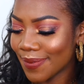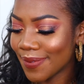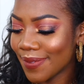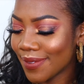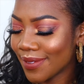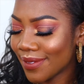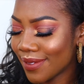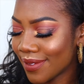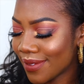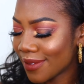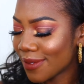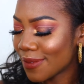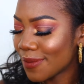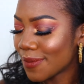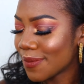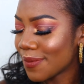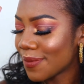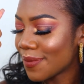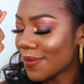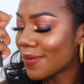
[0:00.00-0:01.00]

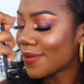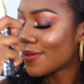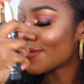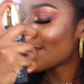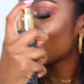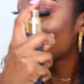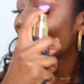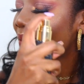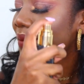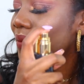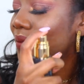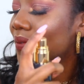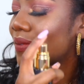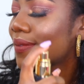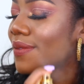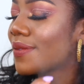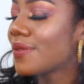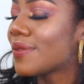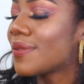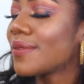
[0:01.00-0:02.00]

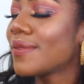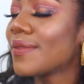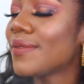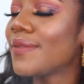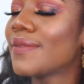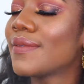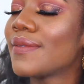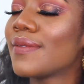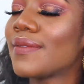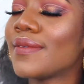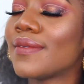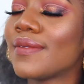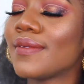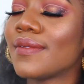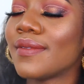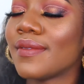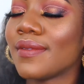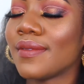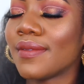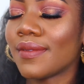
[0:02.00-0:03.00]

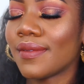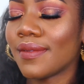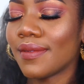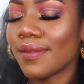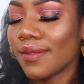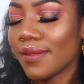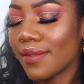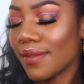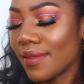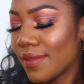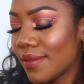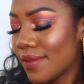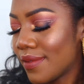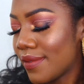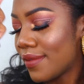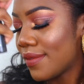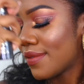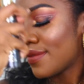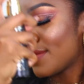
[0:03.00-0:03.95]
Nothing is said.